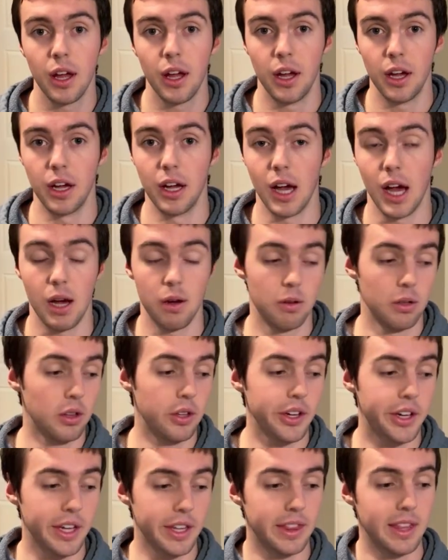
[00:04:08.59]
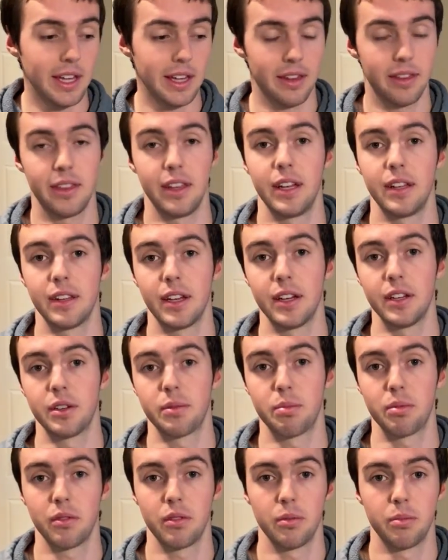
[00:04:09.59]
I will look at that thing that is
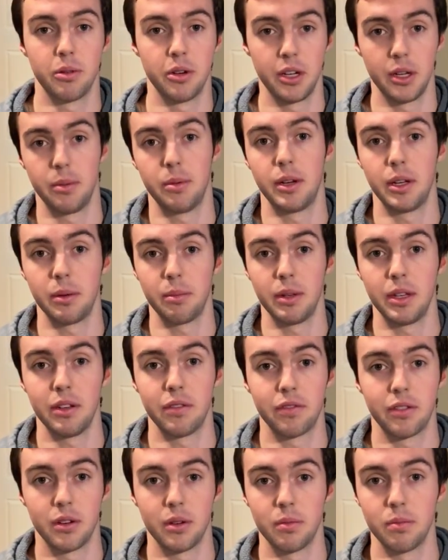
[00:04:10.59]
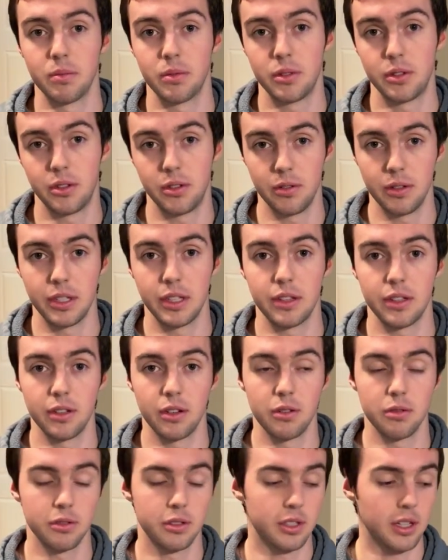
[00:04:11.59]
prohibiting me from doing
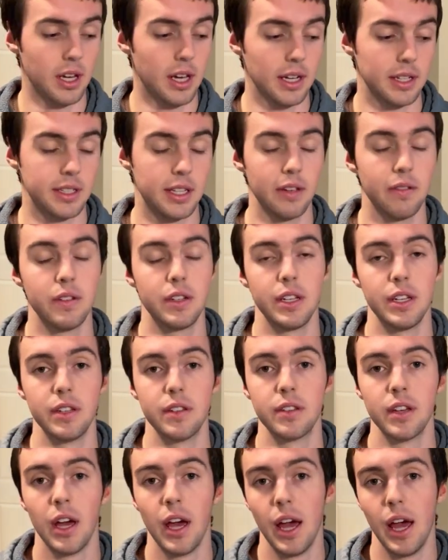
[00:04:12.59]
those activities